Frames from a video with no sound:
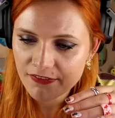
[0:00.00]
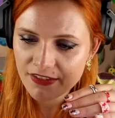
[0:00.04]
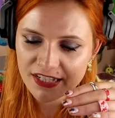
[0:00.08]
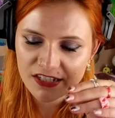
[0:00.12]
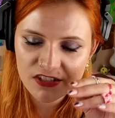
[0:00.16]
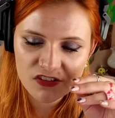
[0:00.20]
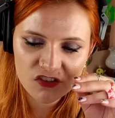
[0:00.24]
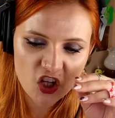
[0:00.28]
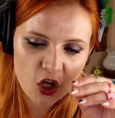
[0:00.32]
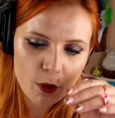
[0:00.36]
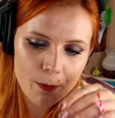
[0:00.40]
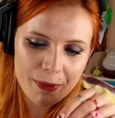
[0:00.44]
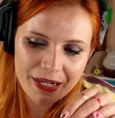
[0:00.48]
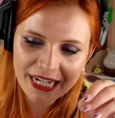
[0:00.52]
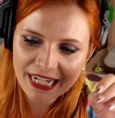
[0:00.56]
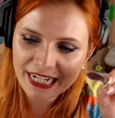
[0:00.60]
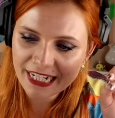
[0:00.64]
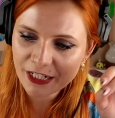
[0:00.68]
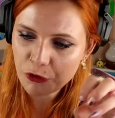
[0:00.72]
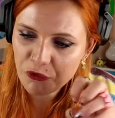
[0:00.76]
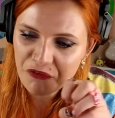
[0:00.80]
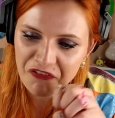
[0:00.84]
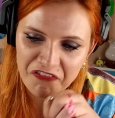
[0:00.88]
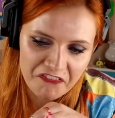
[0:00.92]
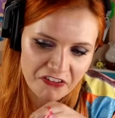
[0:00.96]
There's so many
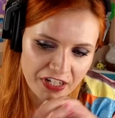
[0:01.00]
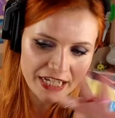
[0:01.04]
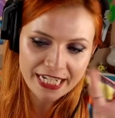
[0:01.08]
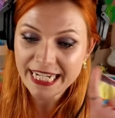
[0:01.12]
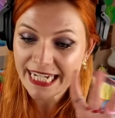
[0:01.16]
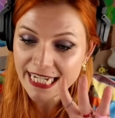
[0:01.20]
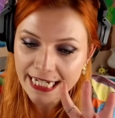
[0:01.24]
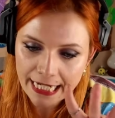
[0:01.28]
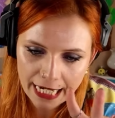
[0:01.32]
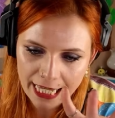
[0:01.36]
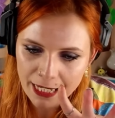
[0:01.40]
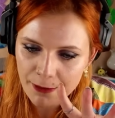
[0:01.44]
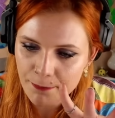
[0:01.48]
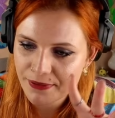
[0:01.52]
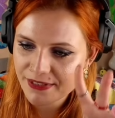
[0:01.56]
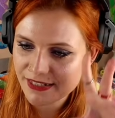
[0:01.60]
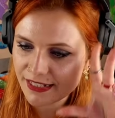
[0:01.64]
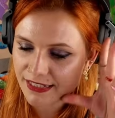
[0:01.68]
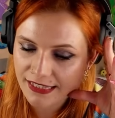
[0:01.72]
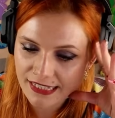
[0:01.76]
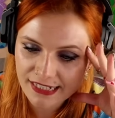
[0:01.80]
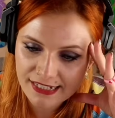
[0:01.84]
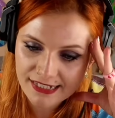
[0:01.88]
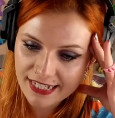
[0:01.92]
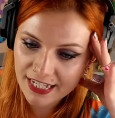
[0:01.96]
little flicky lips
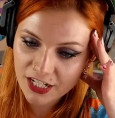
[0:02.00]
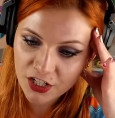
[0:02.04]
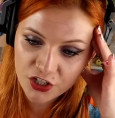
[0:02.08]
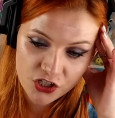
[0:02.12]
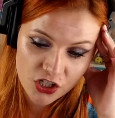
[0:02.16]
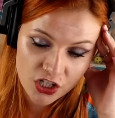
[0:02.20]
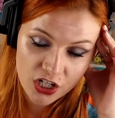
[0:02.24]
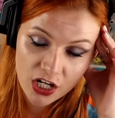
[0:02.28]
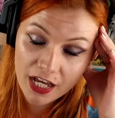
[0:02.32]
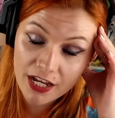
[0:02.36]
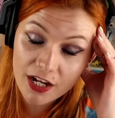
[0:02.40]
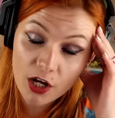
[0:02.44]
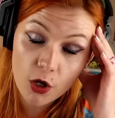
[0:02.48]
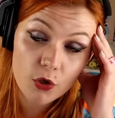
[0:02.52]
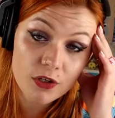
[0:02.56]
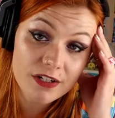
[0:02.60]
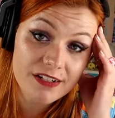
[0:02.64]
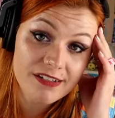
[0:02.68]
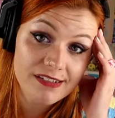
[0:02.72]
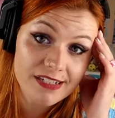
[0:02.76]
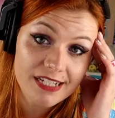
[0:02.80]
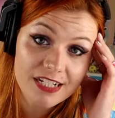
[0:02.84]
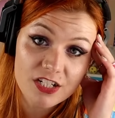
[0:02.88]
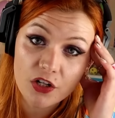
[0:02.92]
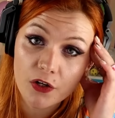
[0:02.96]
in this section, I
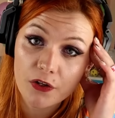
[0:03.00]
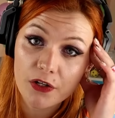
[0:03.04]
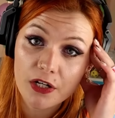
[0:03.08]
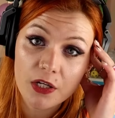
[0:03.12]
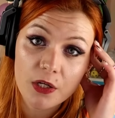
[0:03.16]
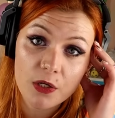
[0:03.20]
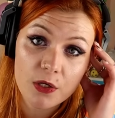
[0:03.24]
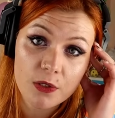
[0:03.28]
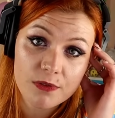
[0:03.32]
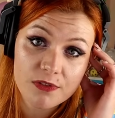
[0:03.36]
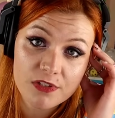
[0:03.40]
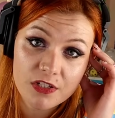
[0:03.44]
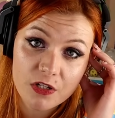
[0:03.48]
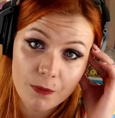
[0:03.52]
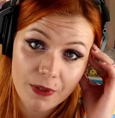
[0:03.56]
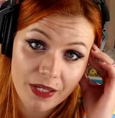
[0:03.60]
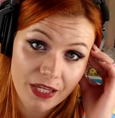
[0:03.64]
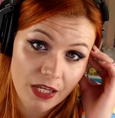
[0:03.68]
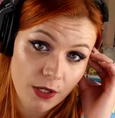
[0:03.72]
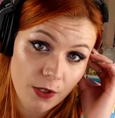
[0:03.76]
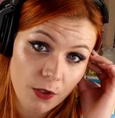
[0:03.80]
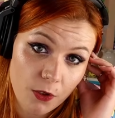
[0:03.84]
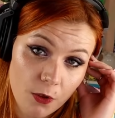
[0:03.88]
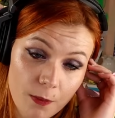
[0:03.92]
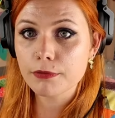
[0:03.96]
honestly don't know who's doing
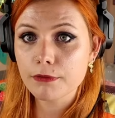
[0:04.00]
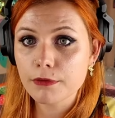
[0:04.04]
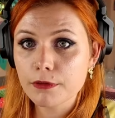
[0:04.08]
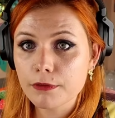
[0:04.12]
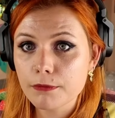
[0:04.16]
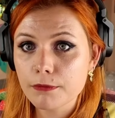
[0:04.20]
who.